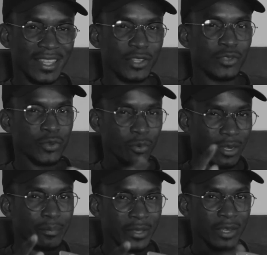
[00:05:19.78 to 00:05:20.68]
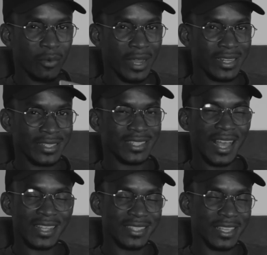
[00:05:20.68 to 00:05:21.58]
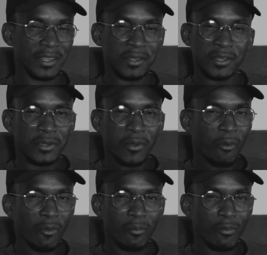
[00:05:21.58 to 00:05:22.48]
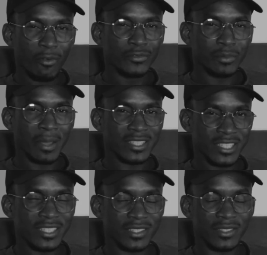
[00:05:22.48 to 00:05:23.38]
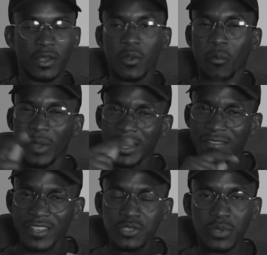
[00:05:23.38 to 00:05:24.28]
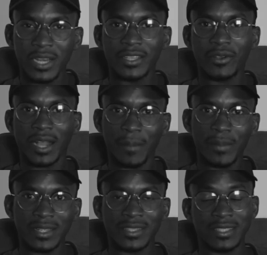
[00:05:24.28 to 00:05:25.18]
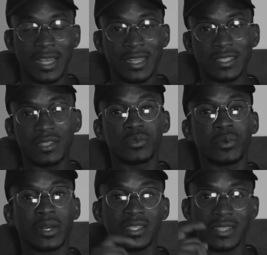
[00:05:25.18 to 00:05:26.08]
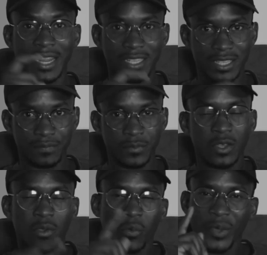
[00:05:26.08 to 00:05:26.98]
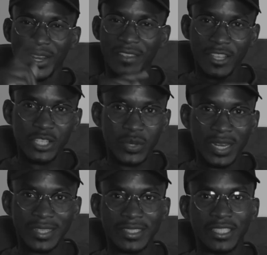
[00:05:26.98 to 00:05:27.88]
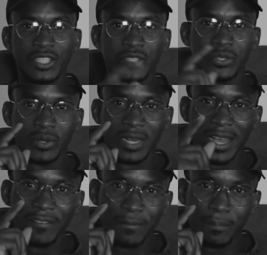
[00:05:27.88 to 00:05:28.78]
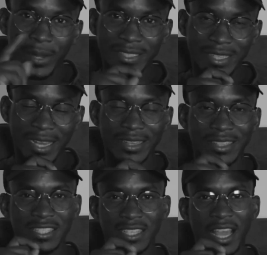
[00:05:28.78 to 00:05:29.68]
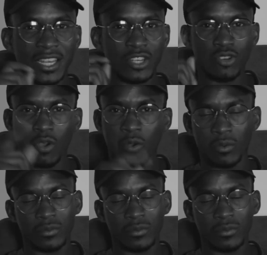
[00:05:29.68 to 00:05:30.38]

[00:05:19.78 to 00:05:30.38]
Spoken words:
you will be the one that is asking, who moved my cheese? When eventually your company decides to restructure, when eventually your love partner decides, no,